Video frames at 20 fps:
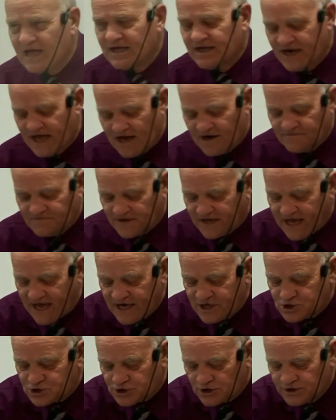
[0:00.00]
and
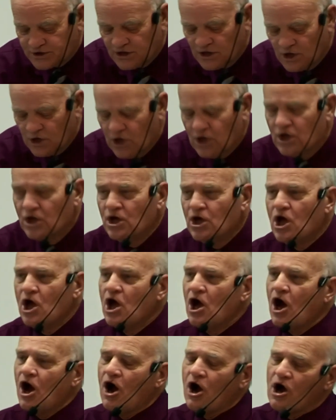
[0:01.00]
edification
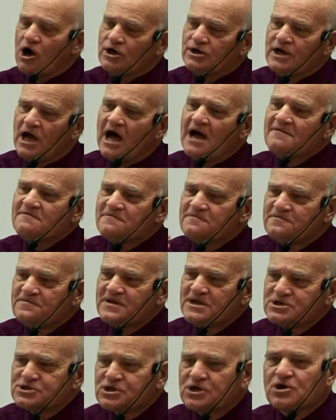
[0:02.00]
are not
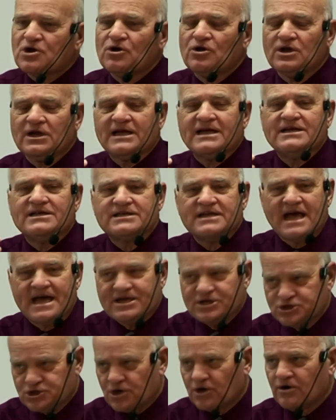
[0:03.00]
physical in
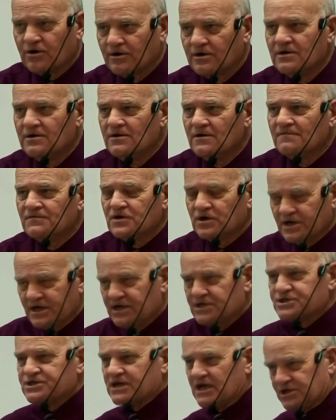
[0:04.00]
nature. There
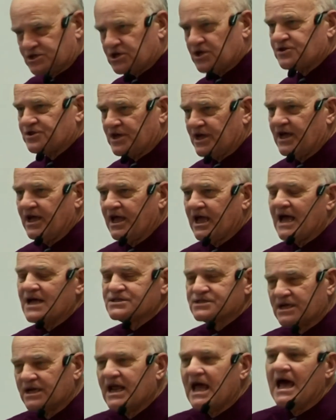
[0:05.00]
is such a thing
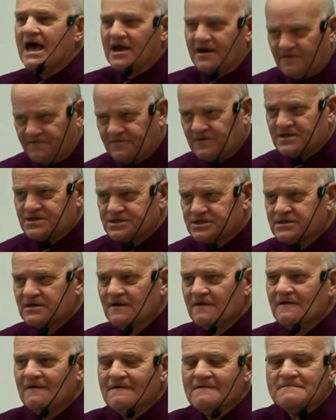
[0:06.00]
as an edifice,
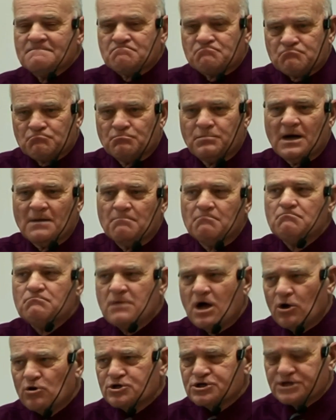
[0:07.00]
but
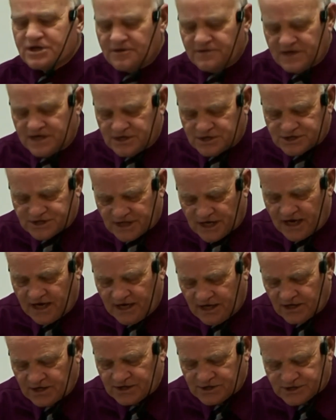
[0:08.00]
most of these
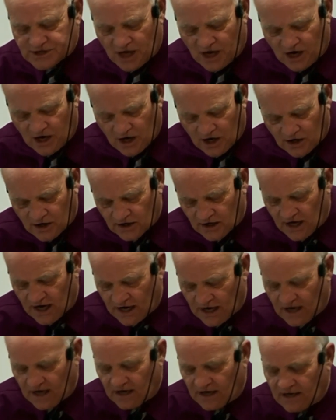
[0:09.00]
things are
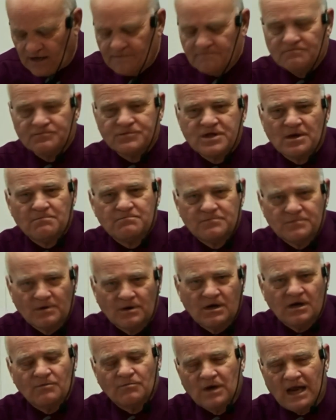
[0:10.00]
um, the
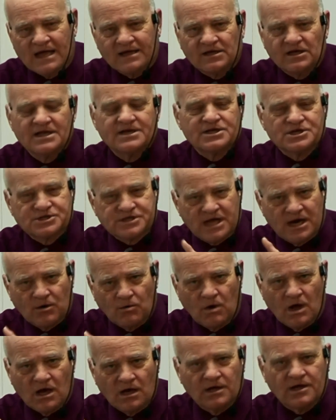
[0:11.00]
uh, like Linda said a
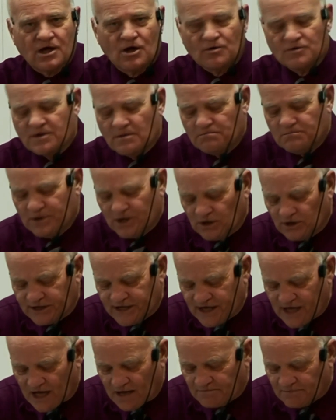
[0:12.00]
while ago, the
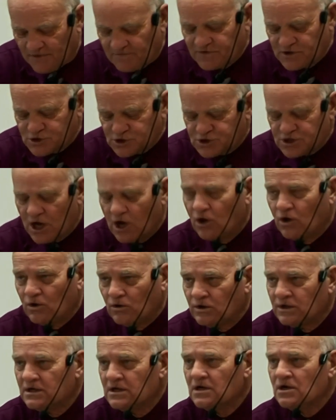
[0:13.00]
building up of the
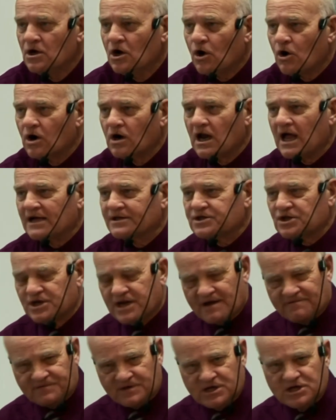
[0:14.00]
soul, or like the
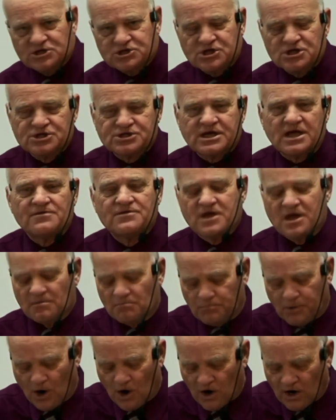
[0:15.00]
definition said, the
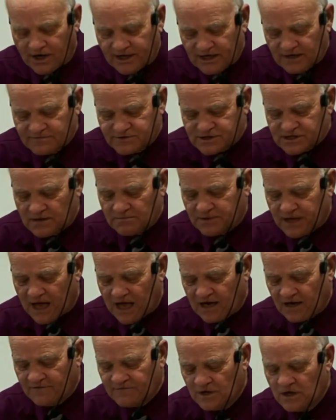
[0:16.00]
imparting of some
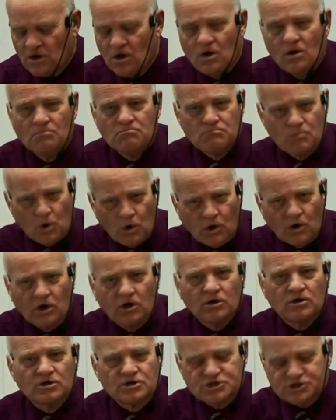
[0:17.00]
kind of moral
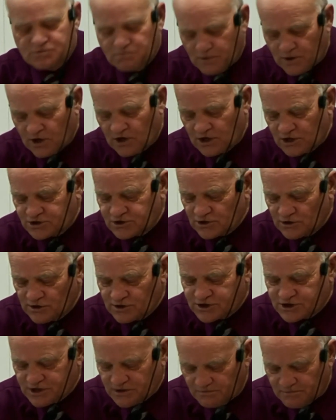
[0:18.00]
or spiritual
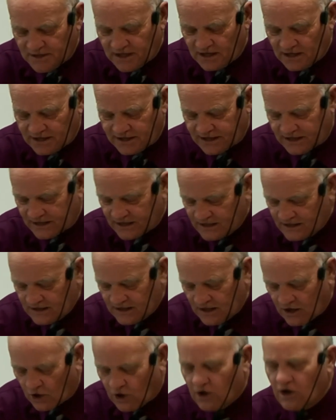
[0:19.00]
stability,
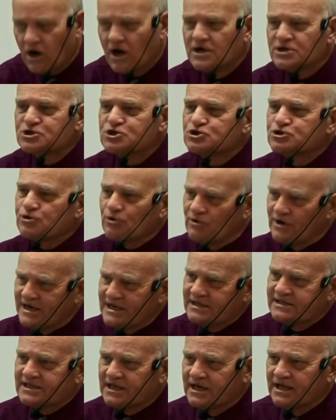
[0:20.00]
or, or
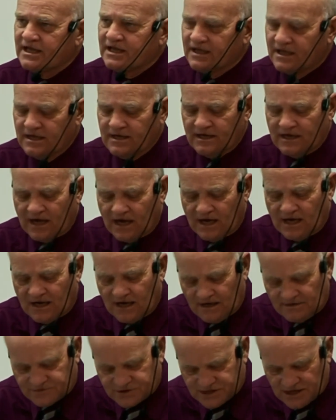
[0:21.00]
strengthening uh,
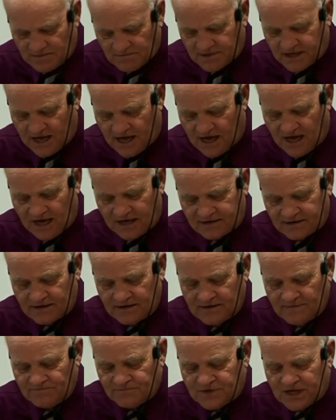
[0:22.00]
of some kind.
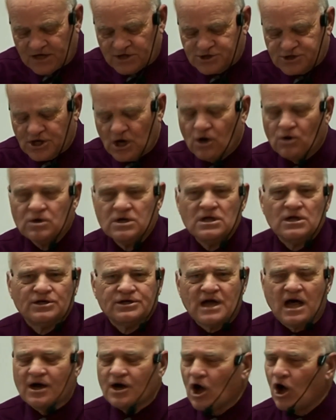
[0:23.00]
And so,
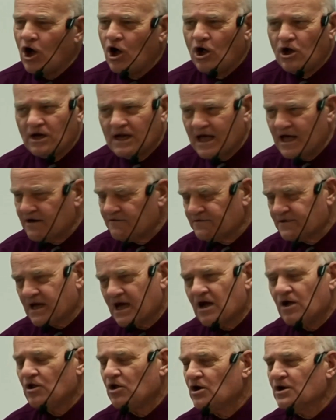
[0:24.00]
not all
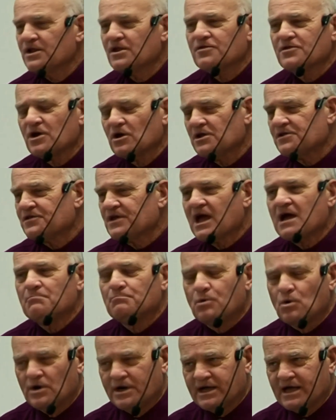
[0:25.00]
edification, only, the only thing I'm
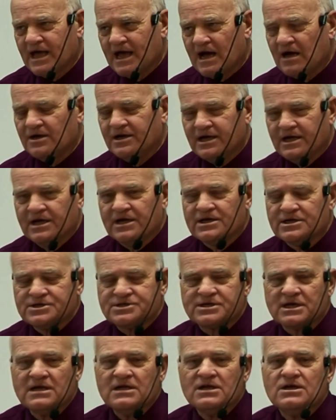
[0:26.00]
pointing out is,
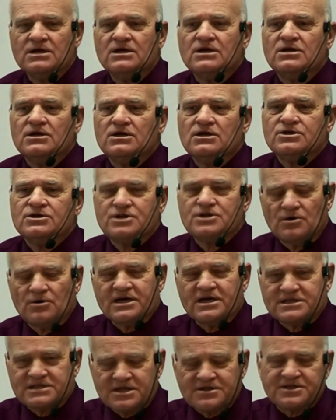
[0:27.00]
don't
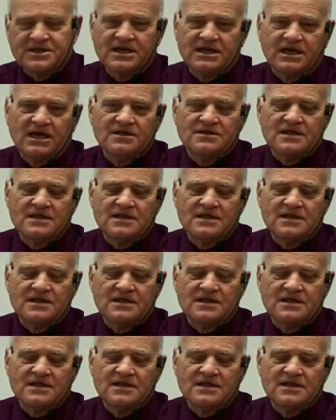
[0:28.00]
get to thinking